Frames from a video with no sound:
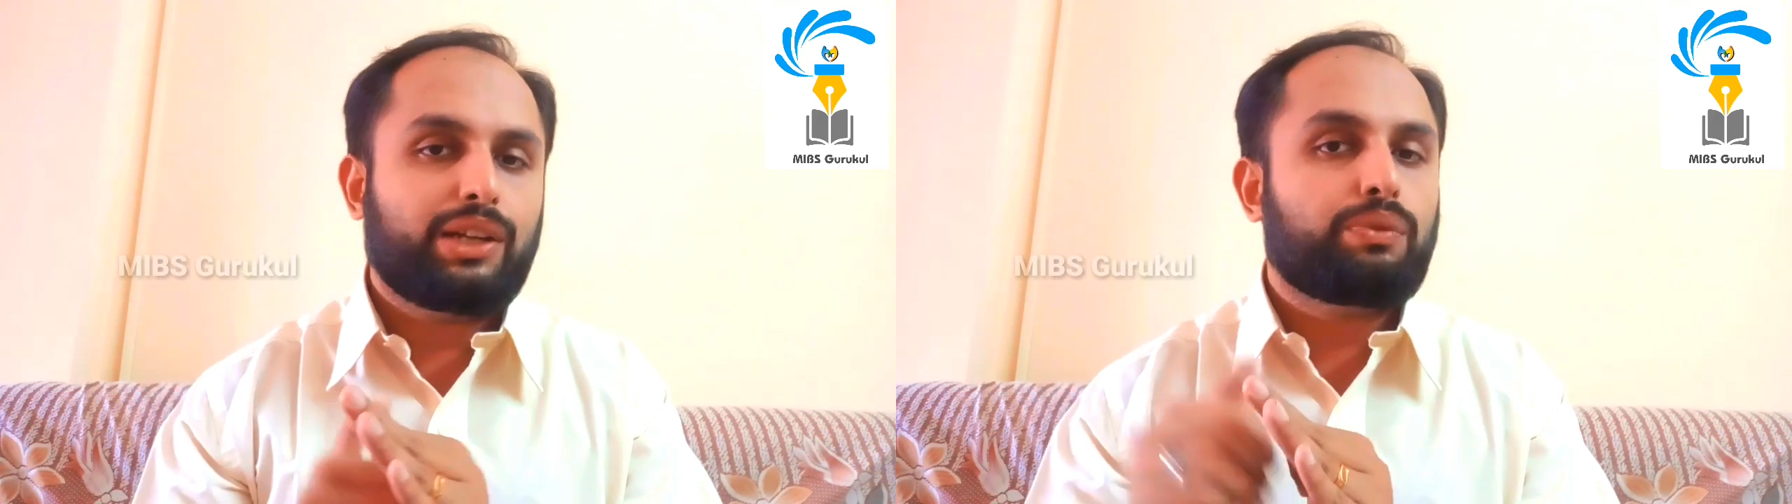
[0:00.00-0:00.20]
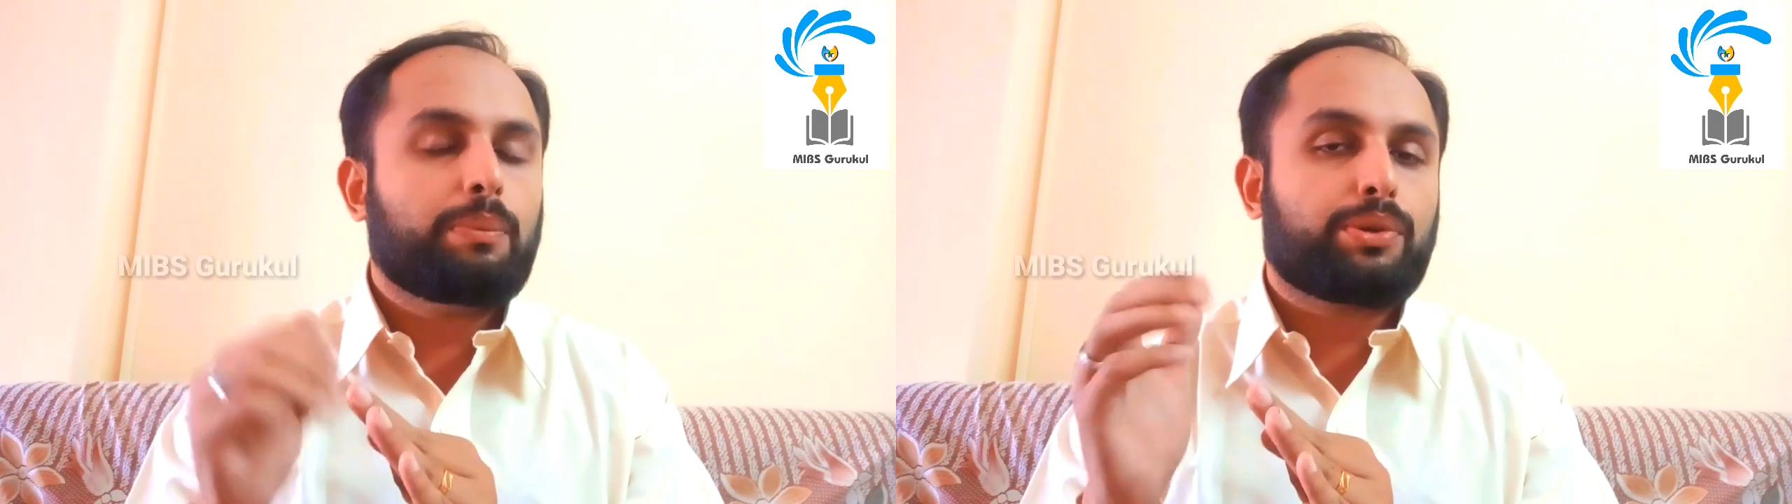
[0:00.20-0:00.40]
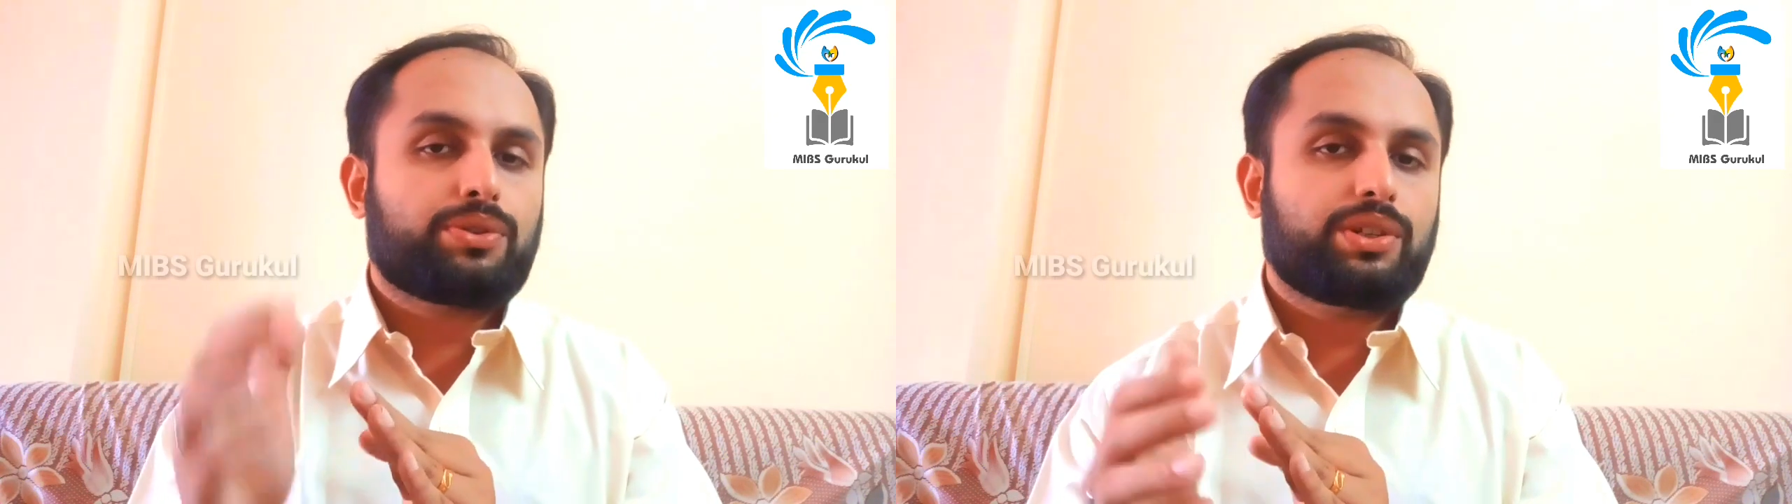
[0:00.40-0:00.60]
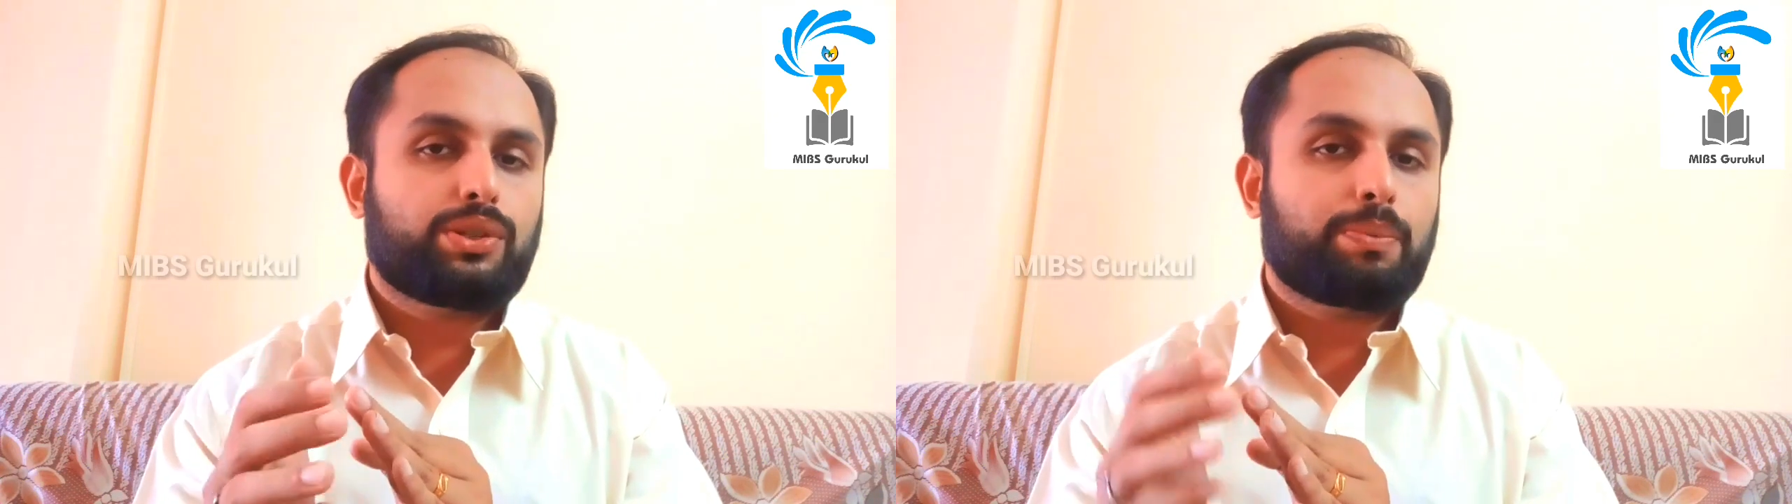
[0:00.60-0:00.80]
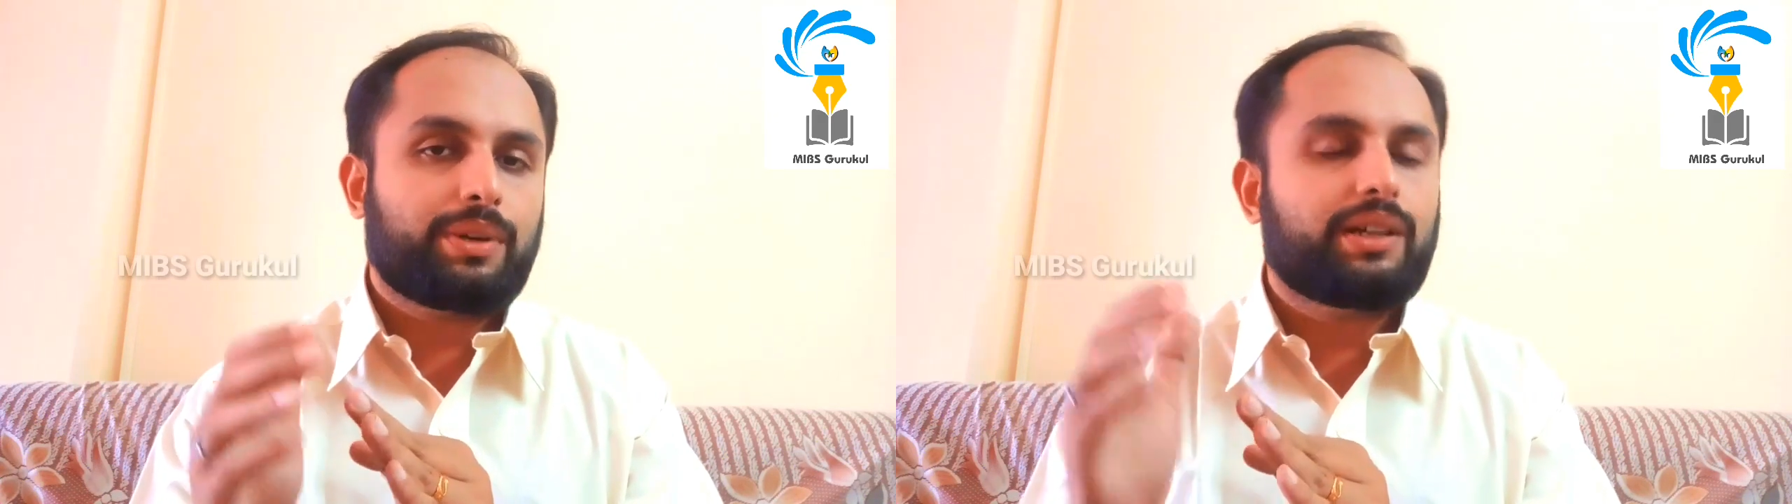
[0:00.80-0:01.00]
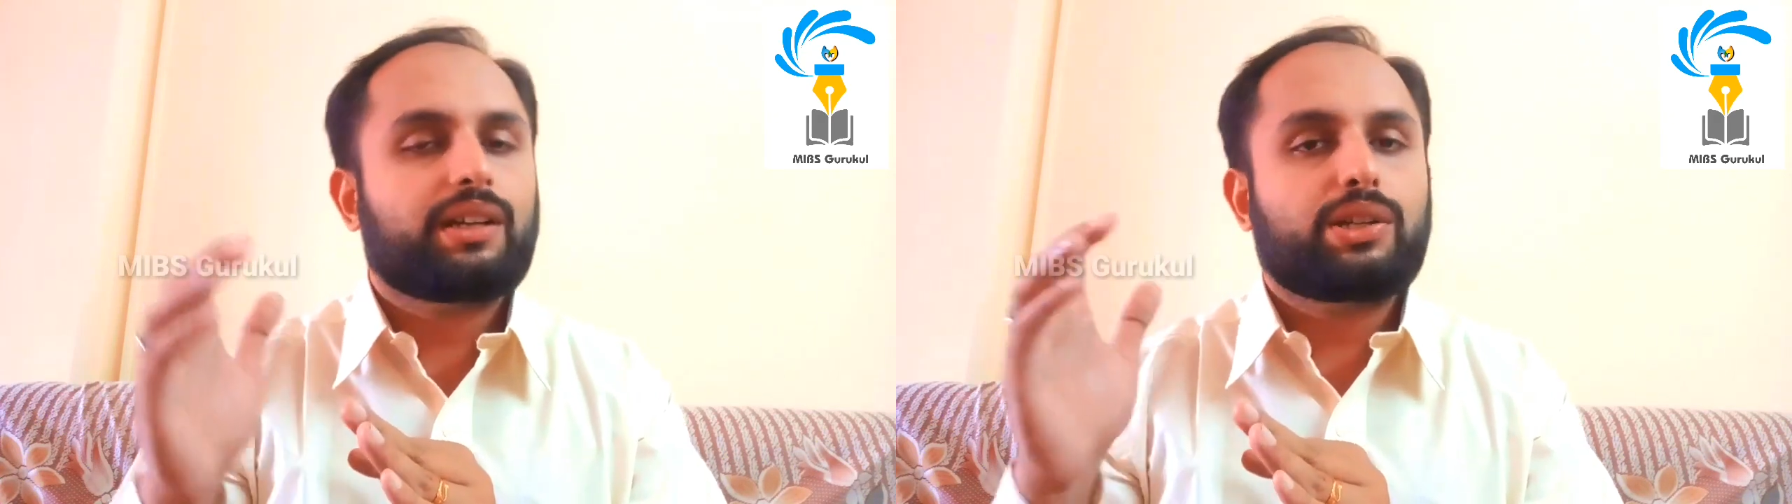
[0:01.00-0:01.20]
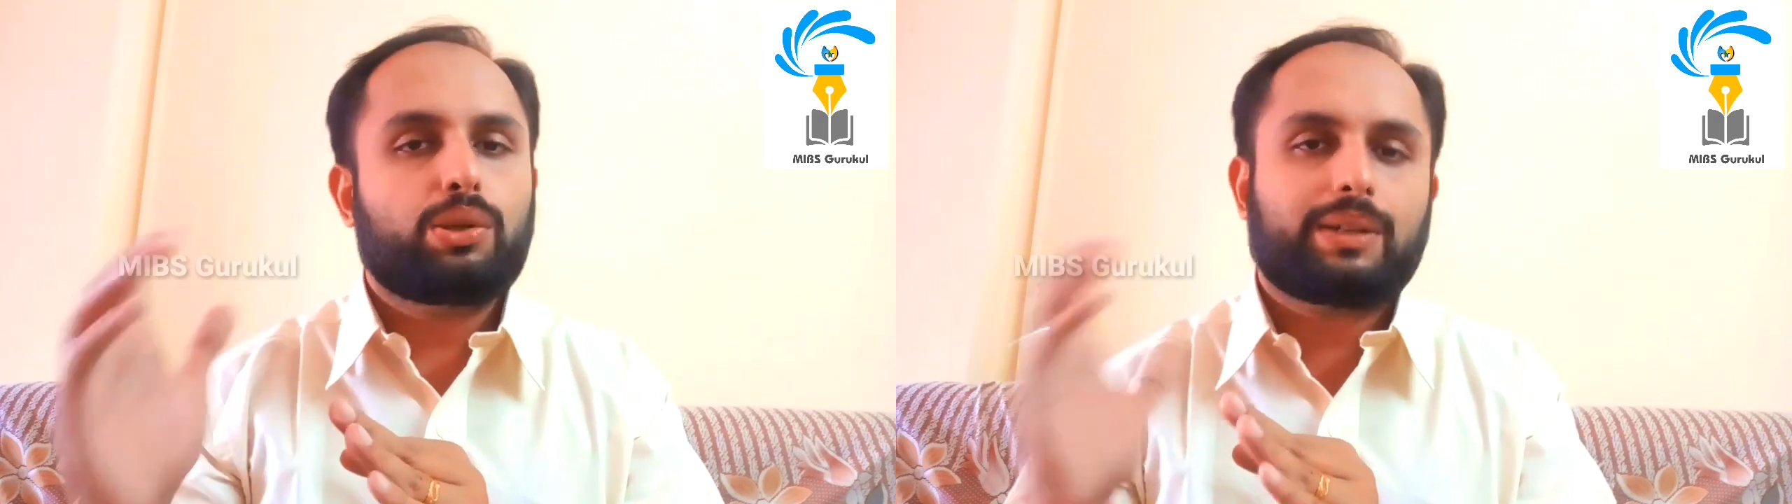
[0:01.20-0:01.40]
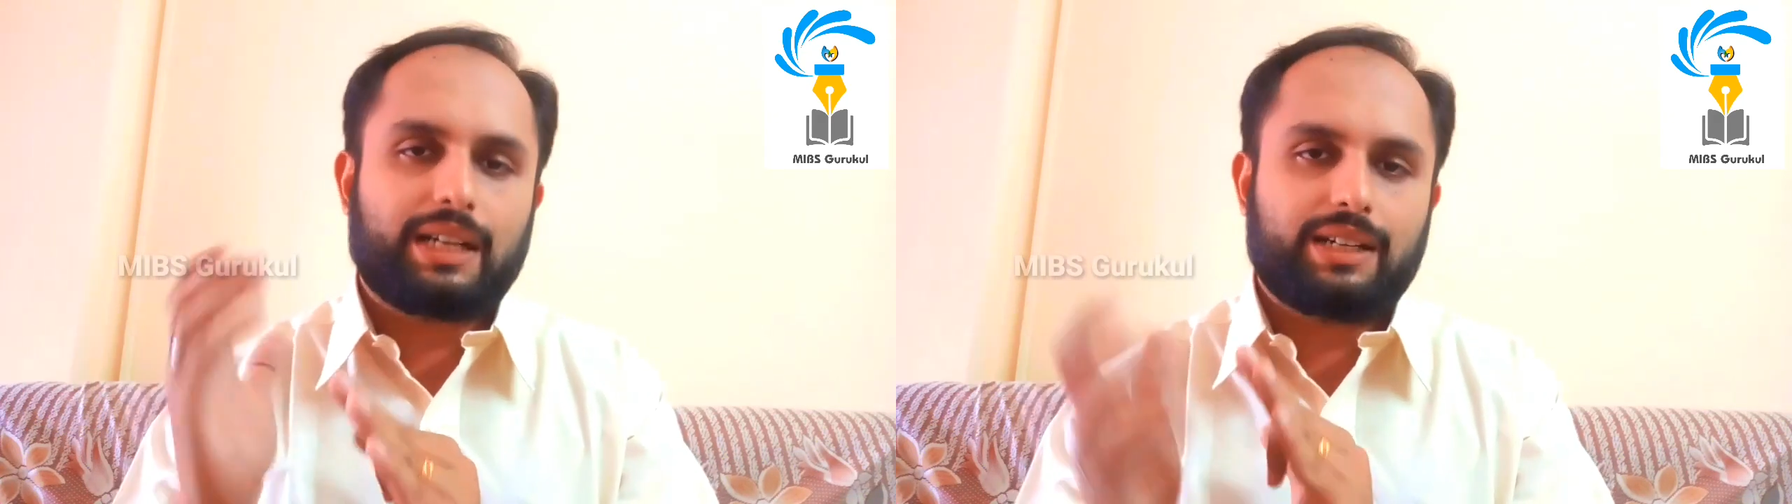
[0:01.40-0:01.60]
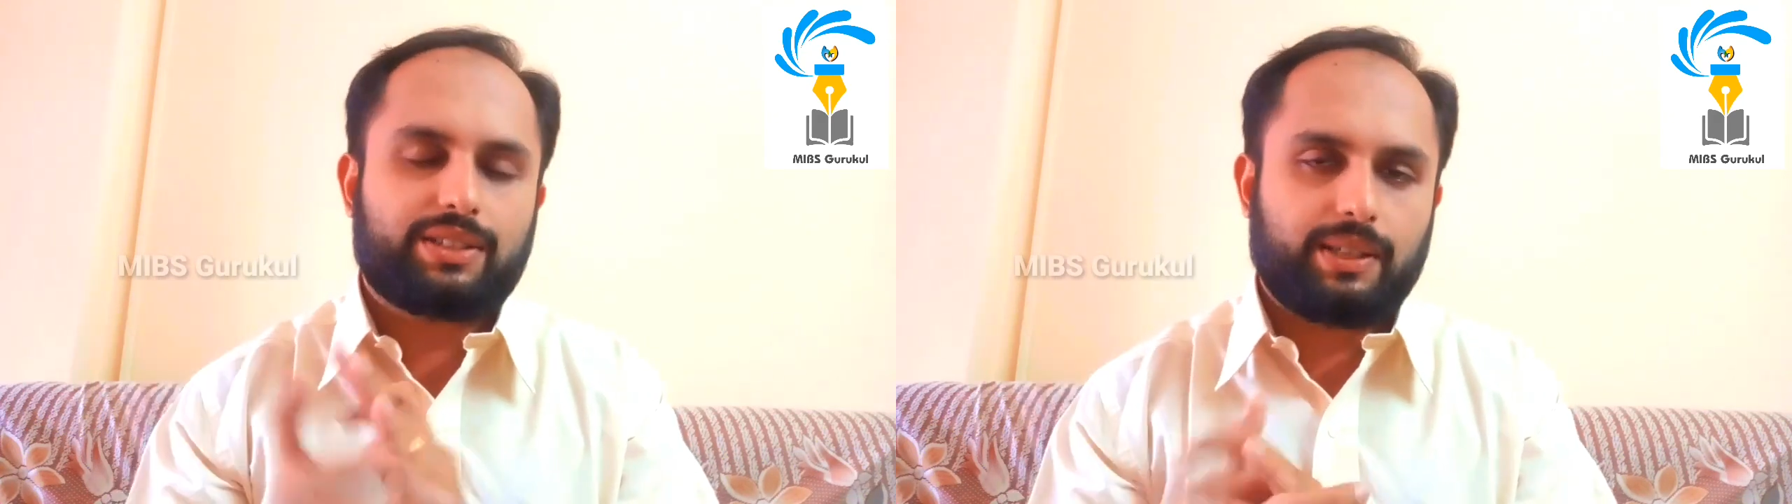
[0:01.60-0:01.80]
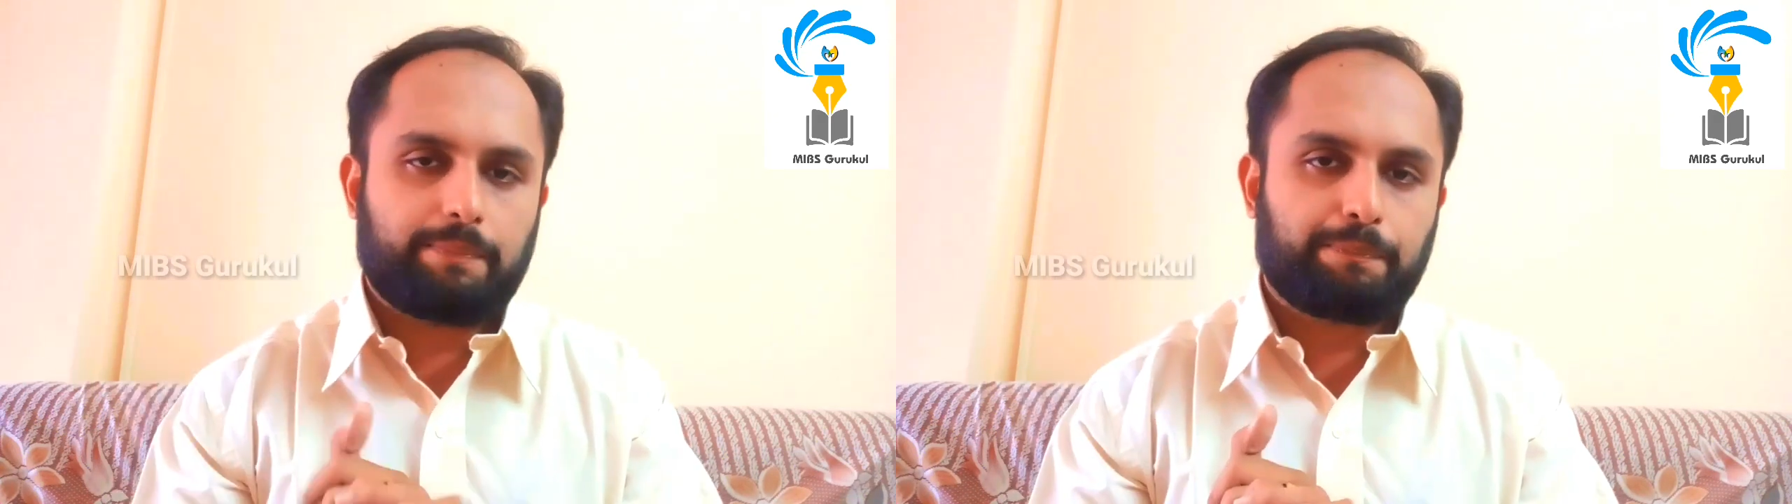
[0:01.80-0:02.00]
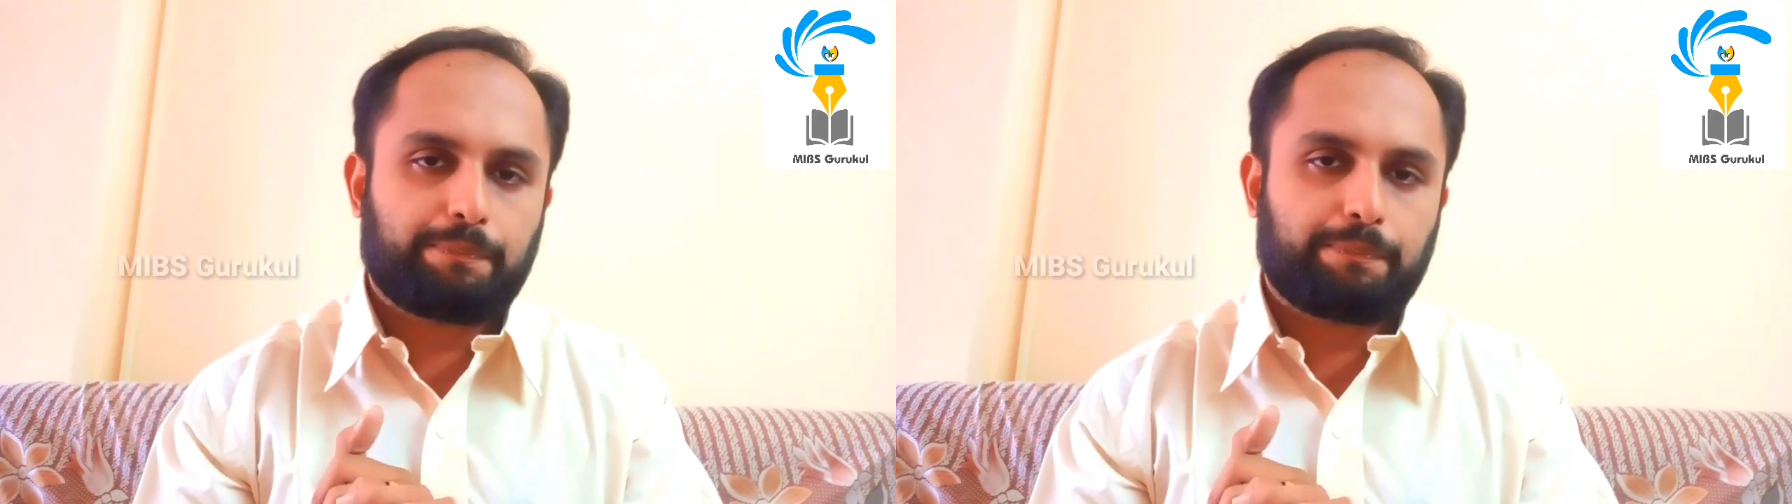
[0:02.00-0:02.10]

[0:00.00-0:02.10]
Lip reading: it will proceed to print new currency.